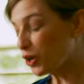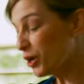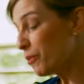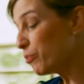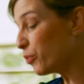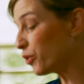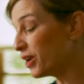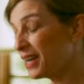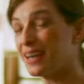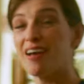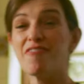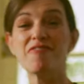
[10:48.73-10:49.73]
we're gonna pour
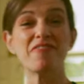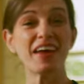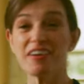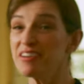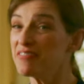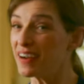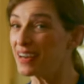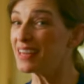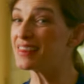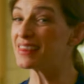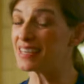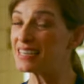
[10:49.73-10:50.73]
it in a very
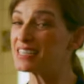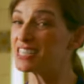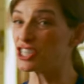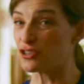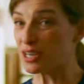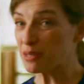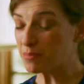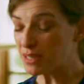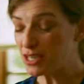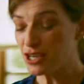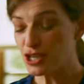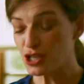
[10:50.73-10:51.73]
very thin stream
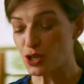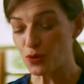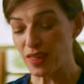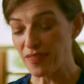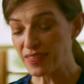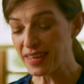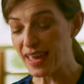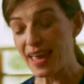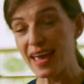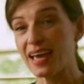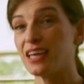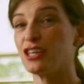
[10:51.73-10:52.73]
so that the
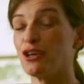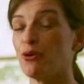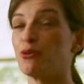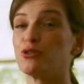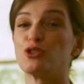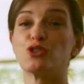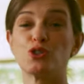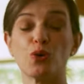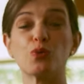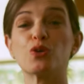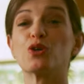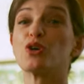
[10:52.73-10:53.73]
egg yolks
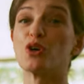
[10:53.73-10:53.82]
don't